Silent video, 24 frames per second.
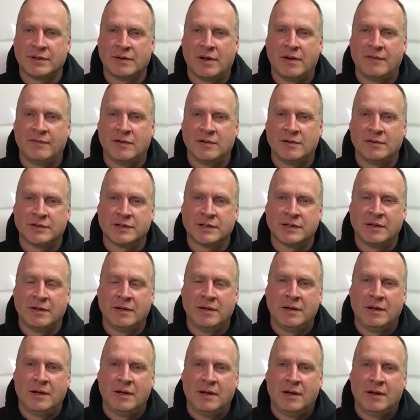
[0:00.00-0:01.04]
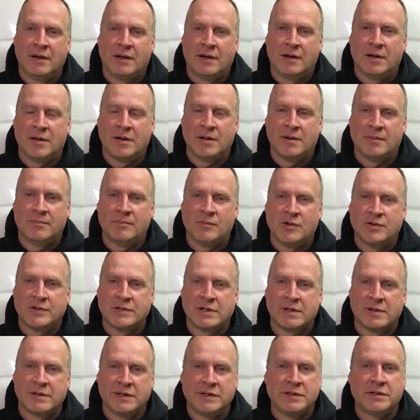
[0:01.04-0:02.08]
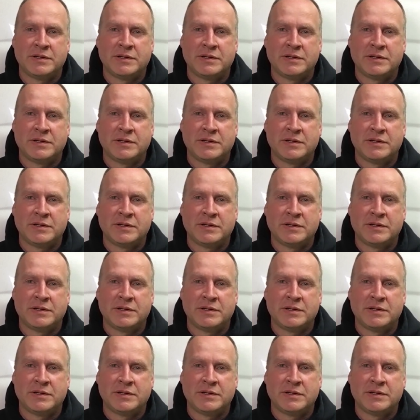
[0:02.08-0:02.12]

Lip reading: levels. Most of these